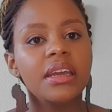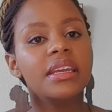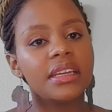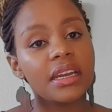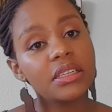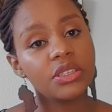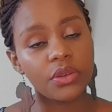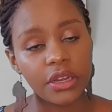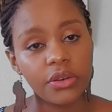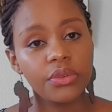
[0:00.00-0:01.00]
yes, you
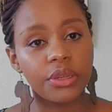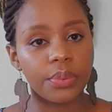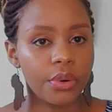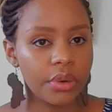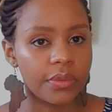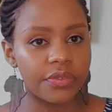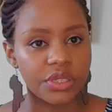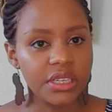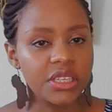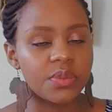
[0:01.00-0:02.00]
can do the program for
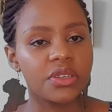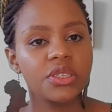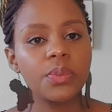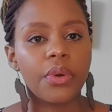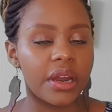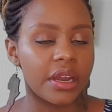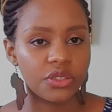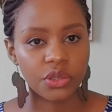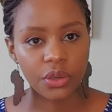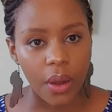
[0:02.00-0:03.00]
6 months prior
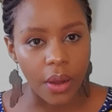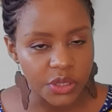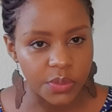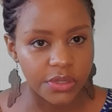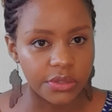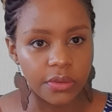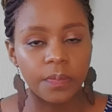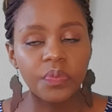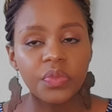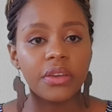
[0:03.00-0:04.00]
to your Ausbildung.
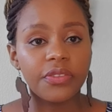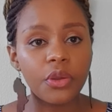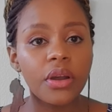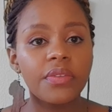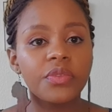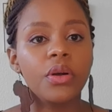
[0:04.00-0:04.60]
If you have no